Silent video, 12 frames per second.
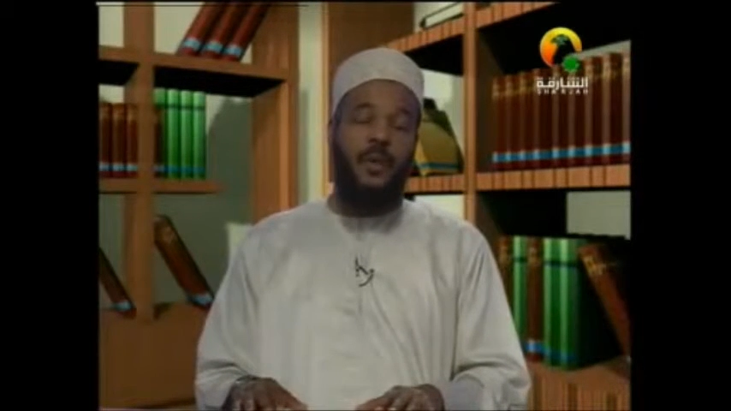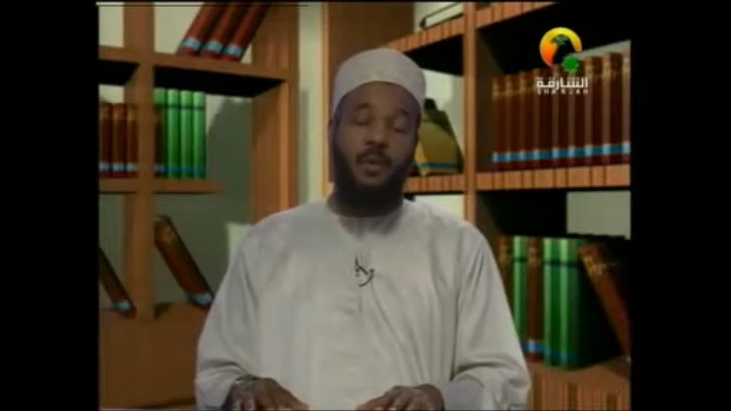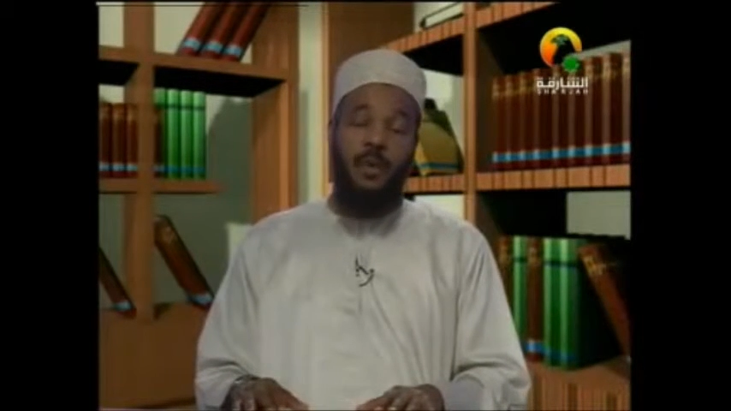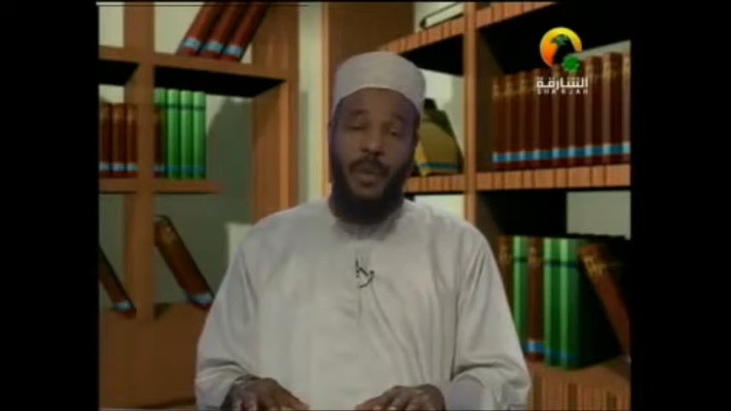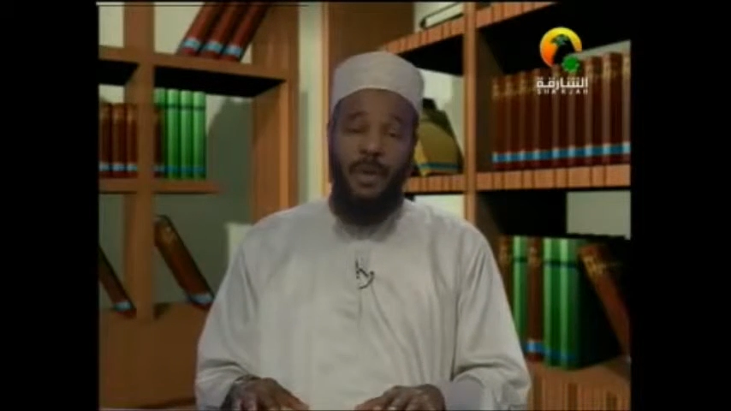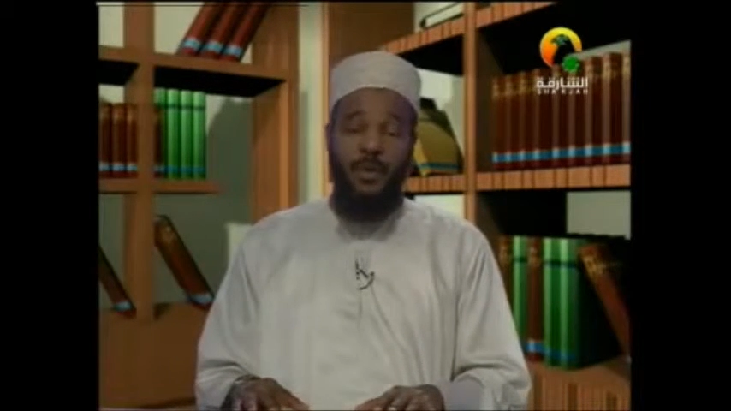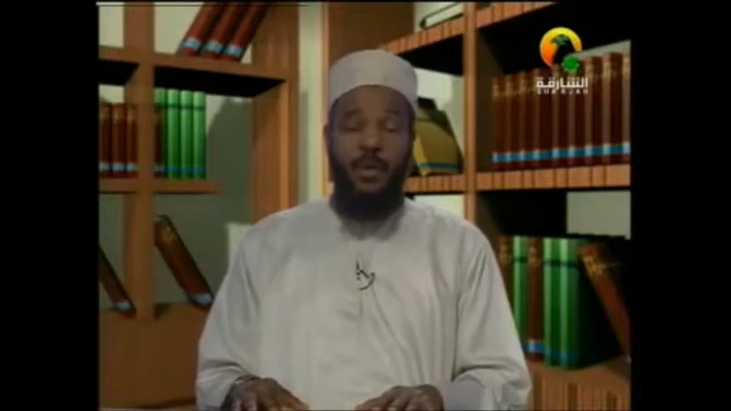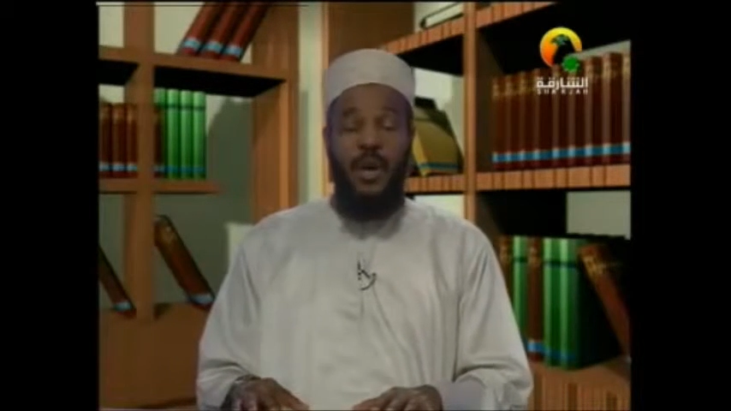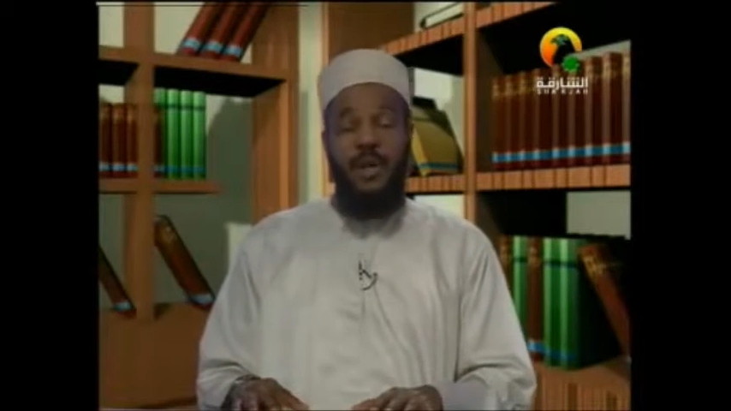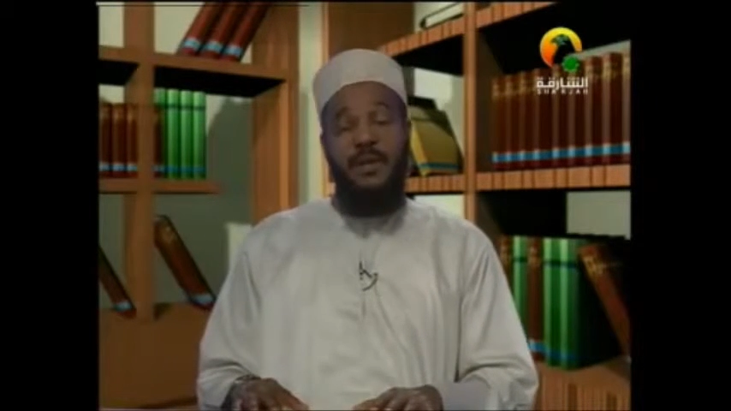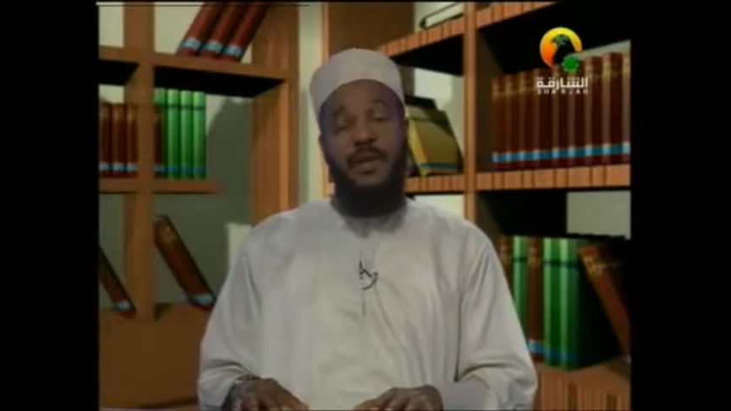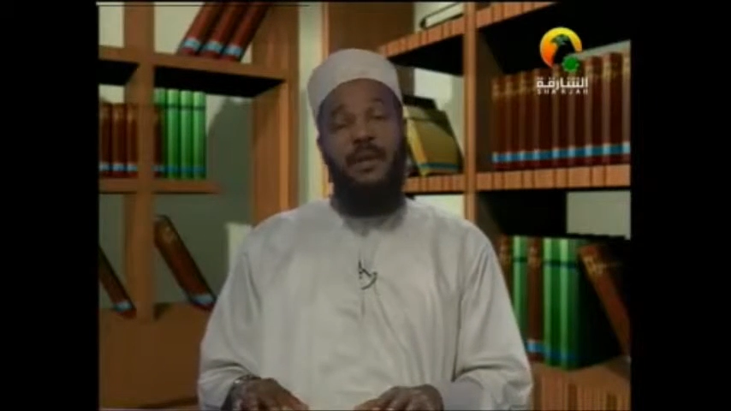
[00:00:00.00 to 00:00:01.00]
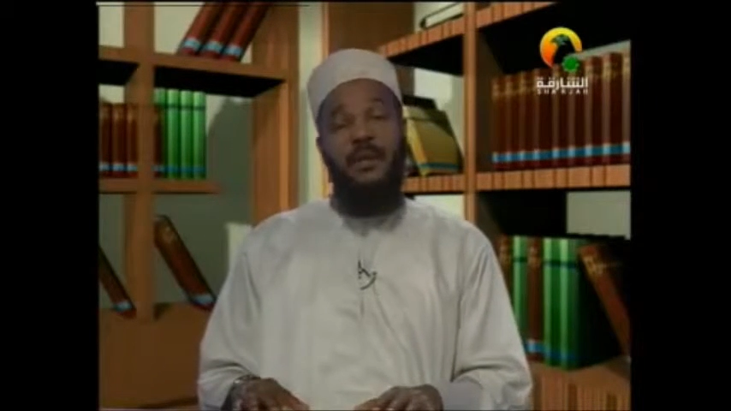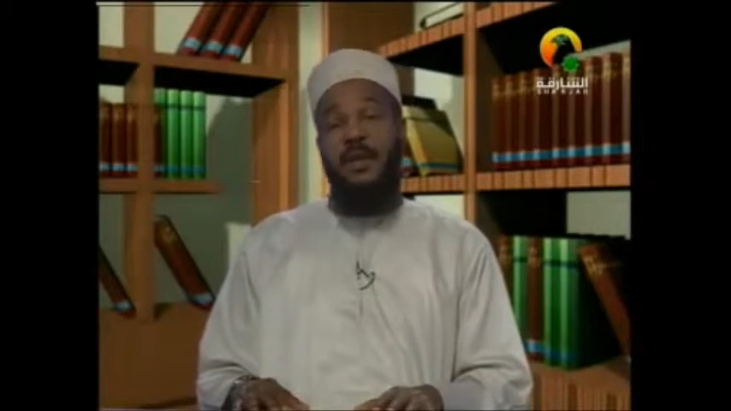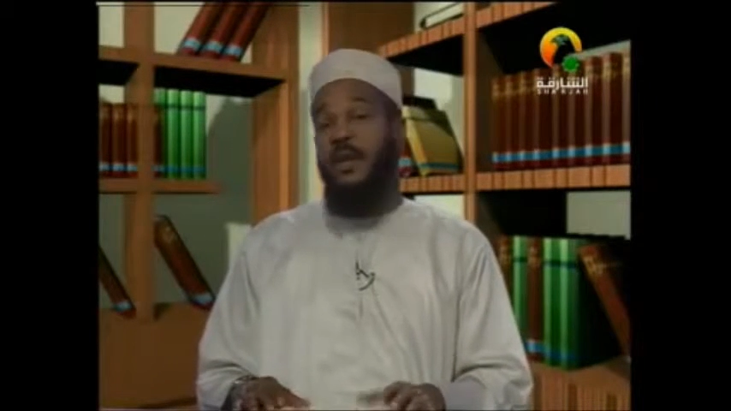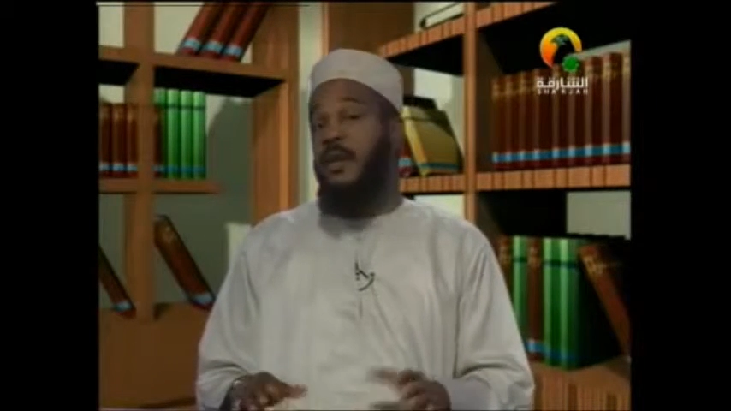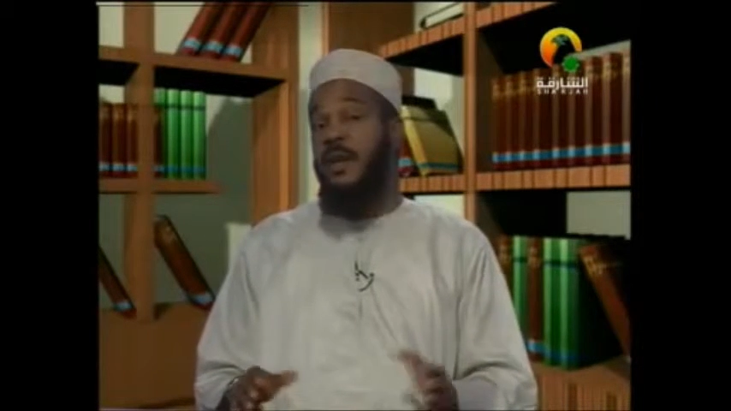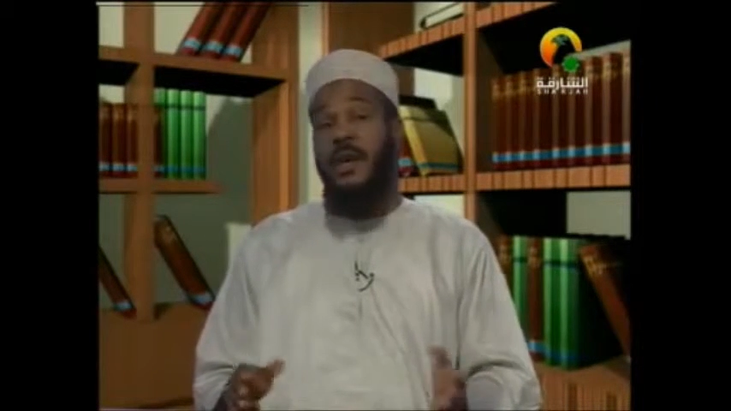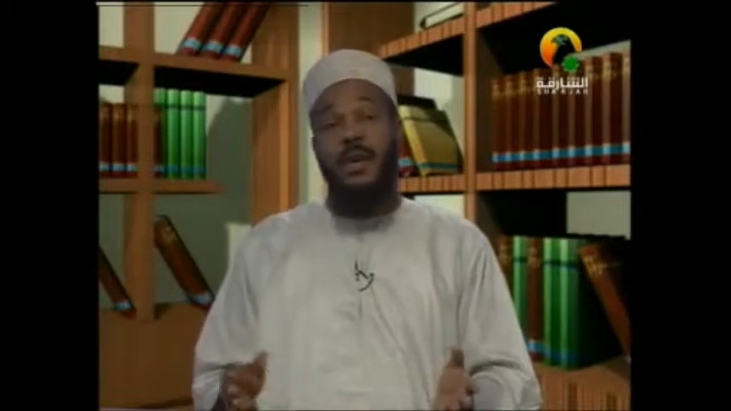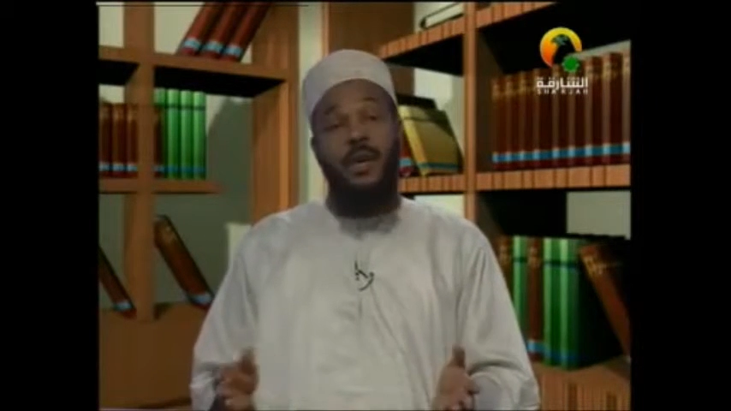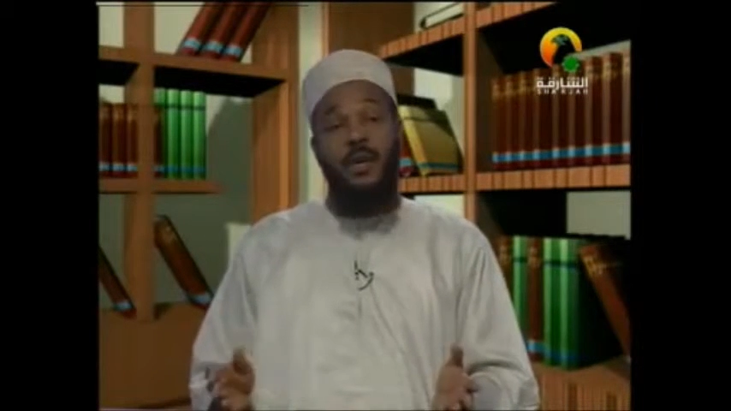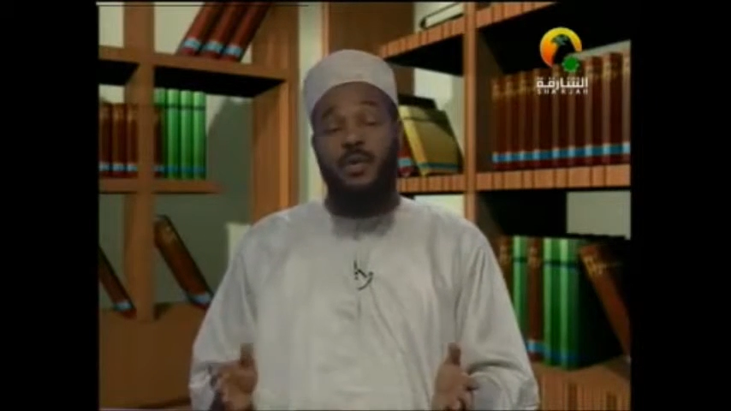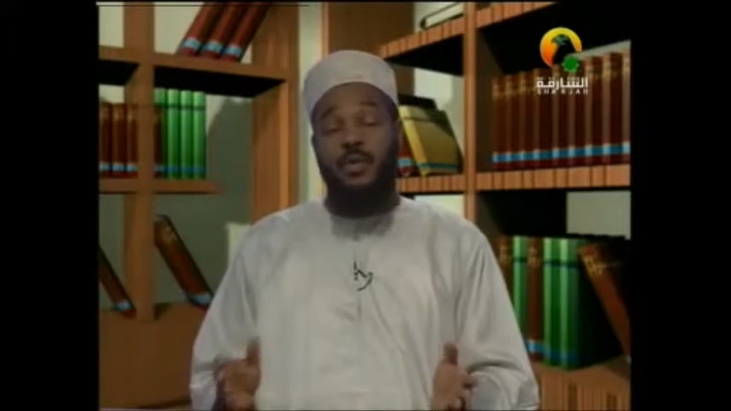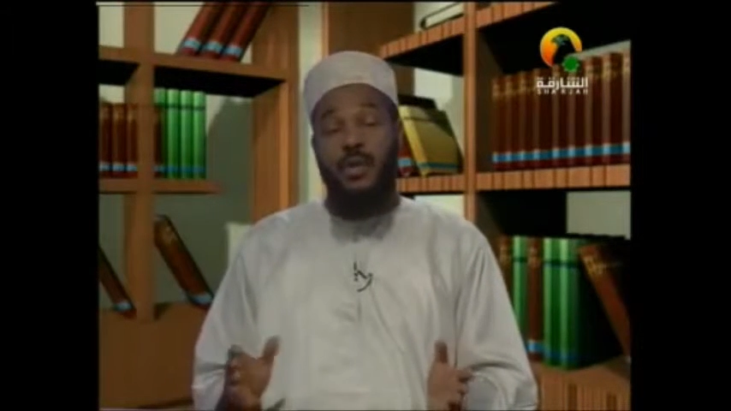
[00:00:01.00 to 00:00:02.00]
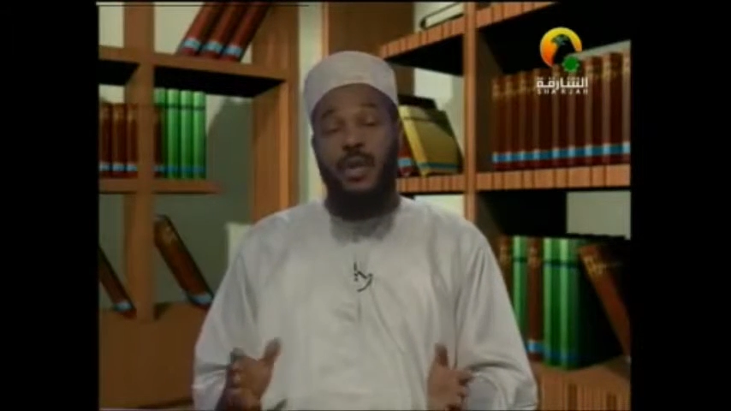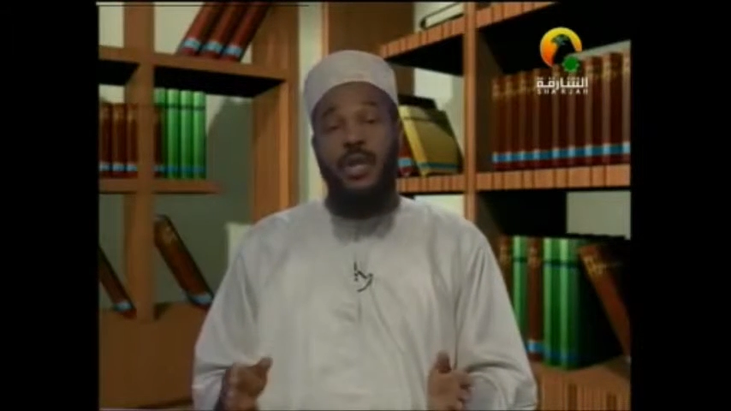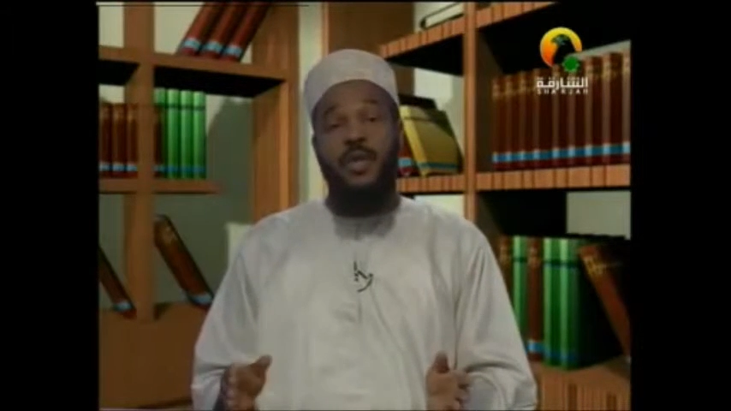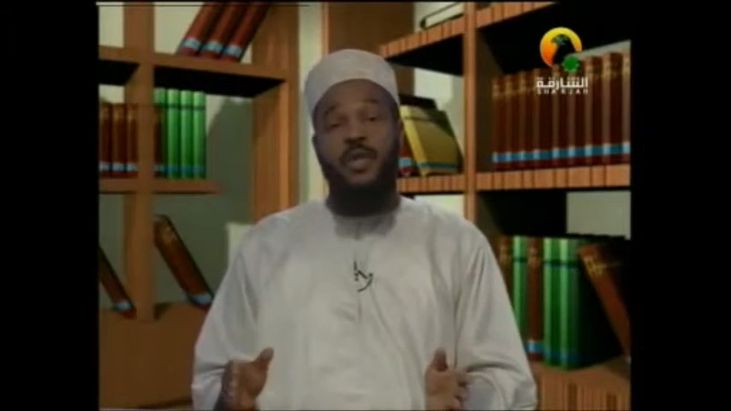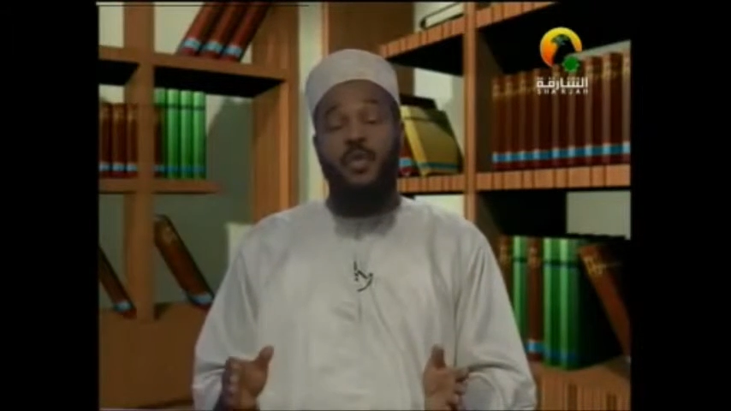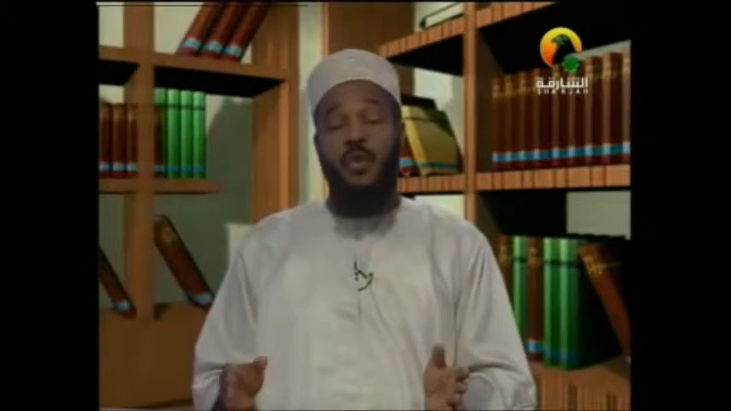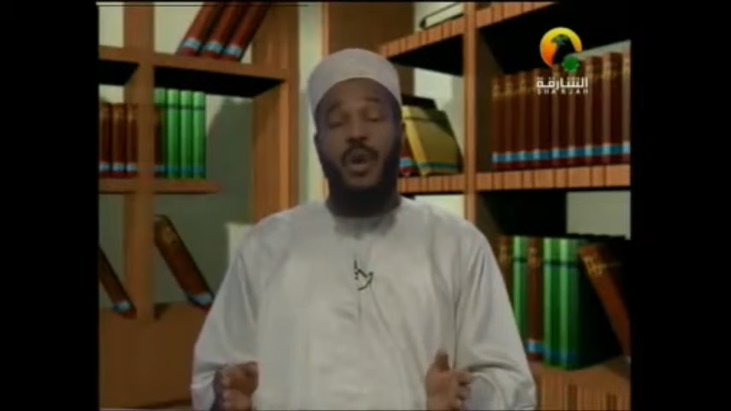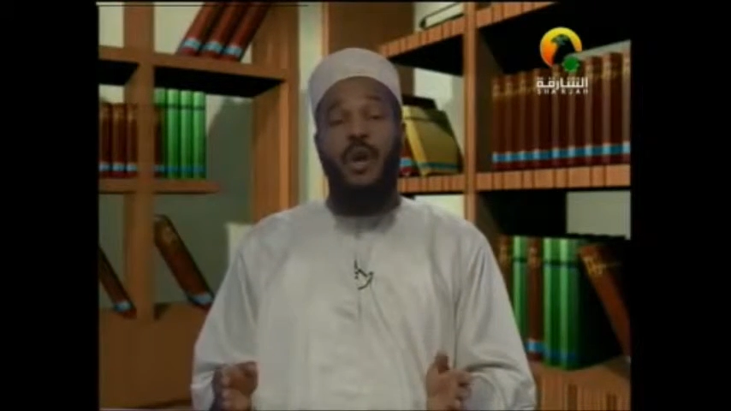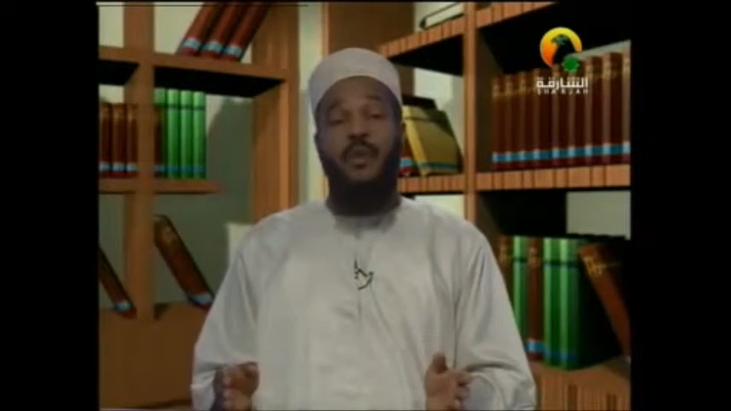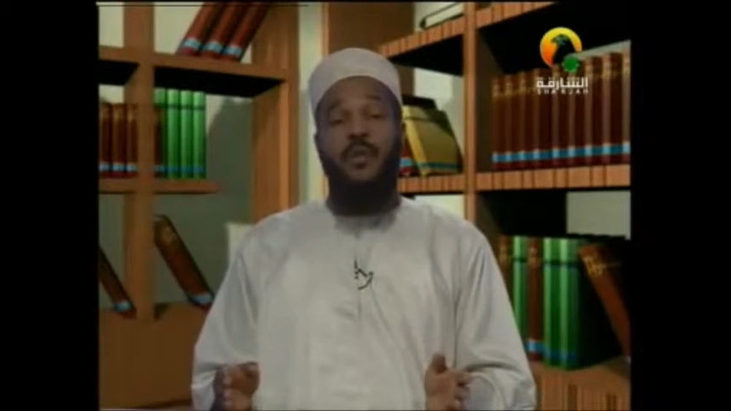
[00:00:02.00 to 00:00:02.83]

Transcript: Women who work as a secretary, you need to work